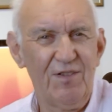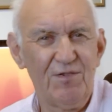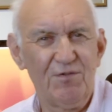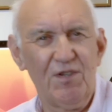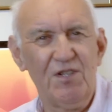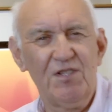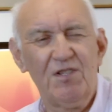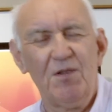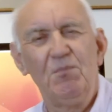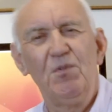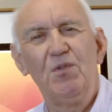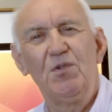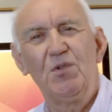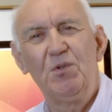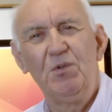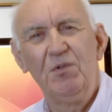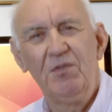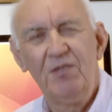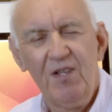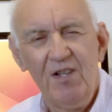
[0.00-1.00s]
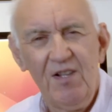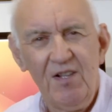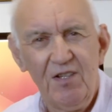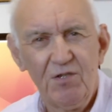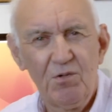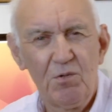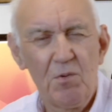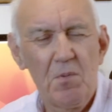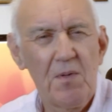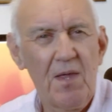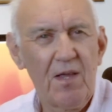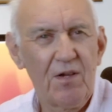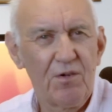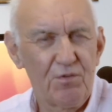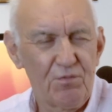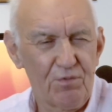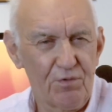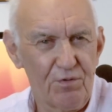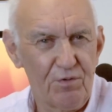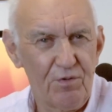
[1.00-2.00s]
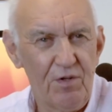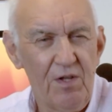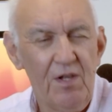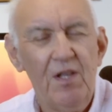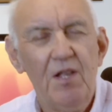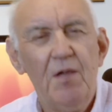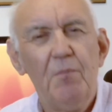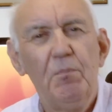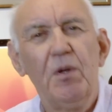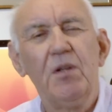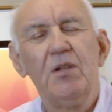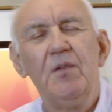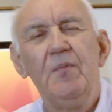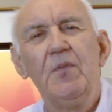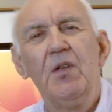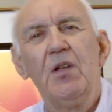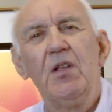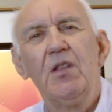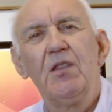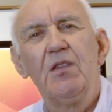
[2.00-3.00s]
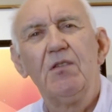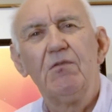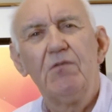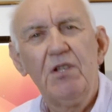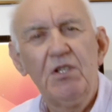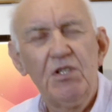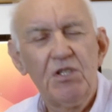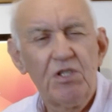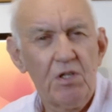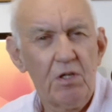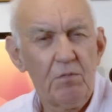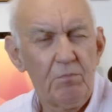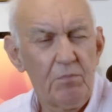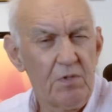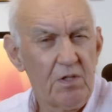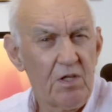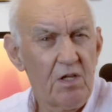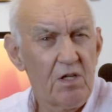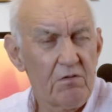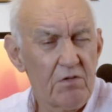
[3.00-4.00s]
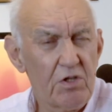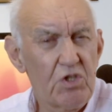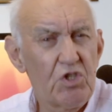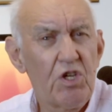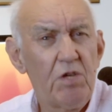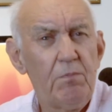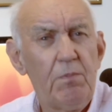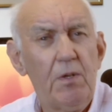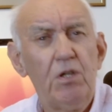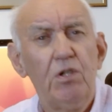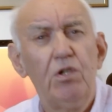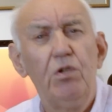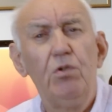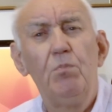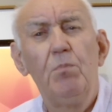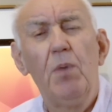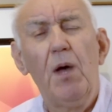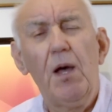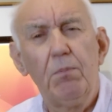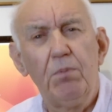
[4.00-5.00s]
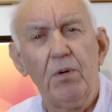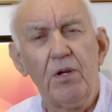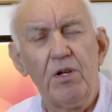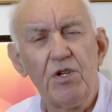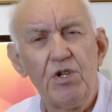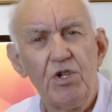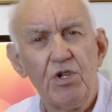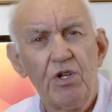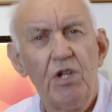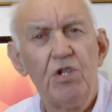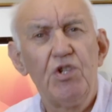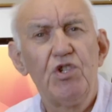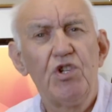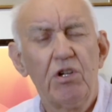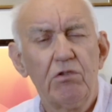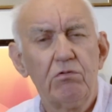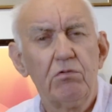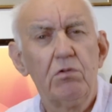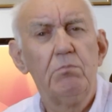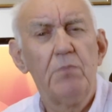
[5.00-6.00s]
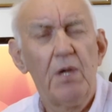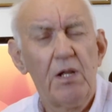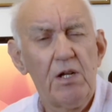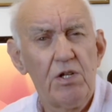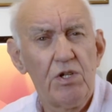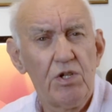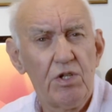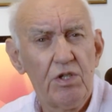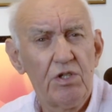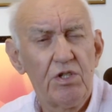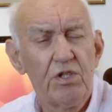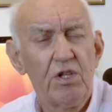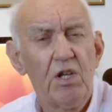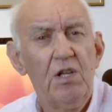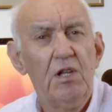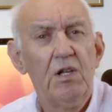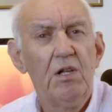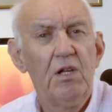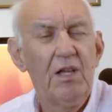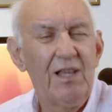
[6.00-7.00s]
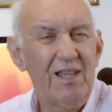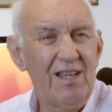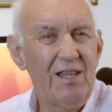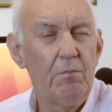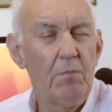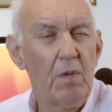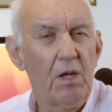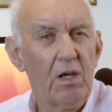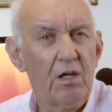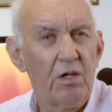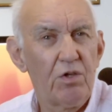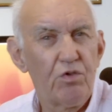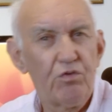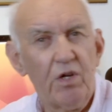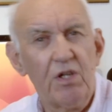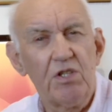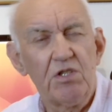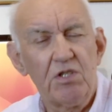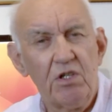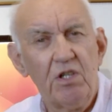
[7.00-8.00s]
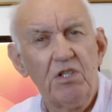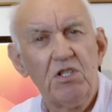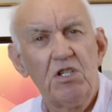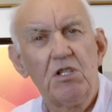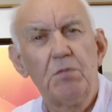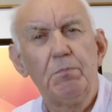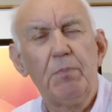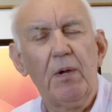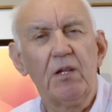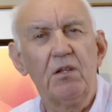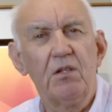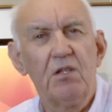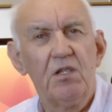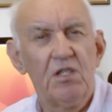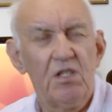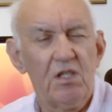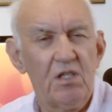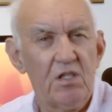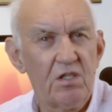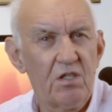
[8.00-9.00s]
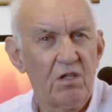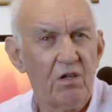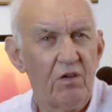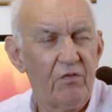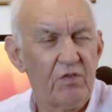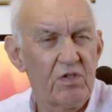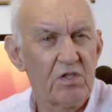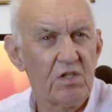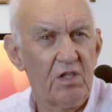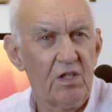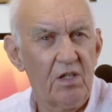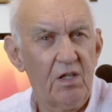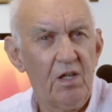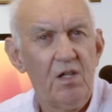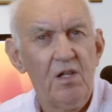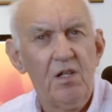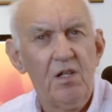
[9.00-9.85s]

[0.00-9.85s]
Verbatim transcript: address. I'm not don't want to be that cruel, but there is the RSGB do publish a general manager's email address, and I suspect this is obviously